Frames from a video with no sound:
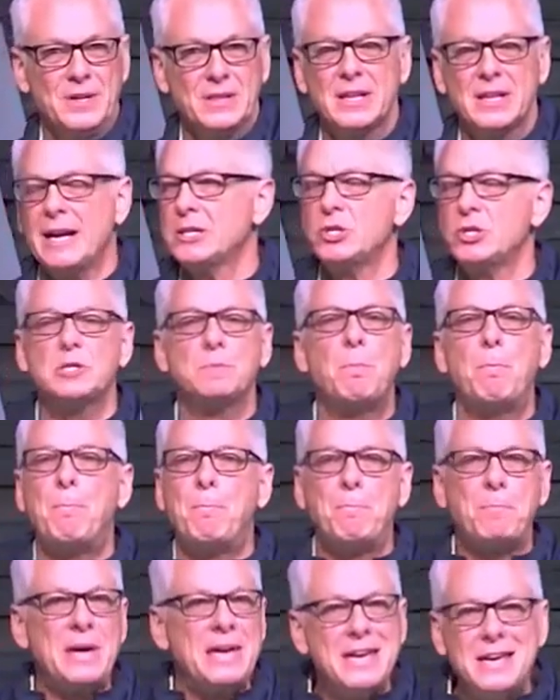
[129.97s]
Like just
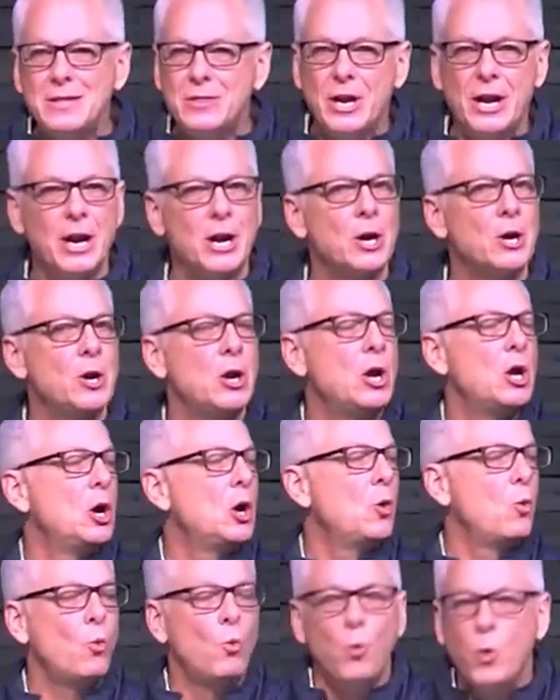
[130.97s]
be there
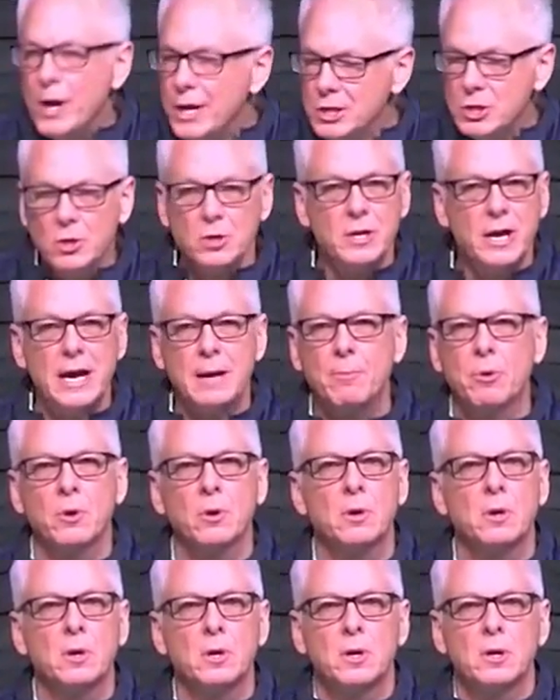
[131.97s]
when your
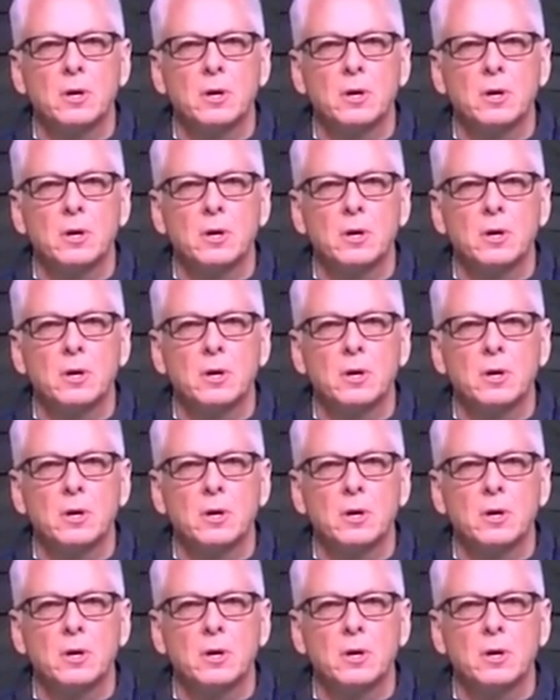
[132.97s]
neighbor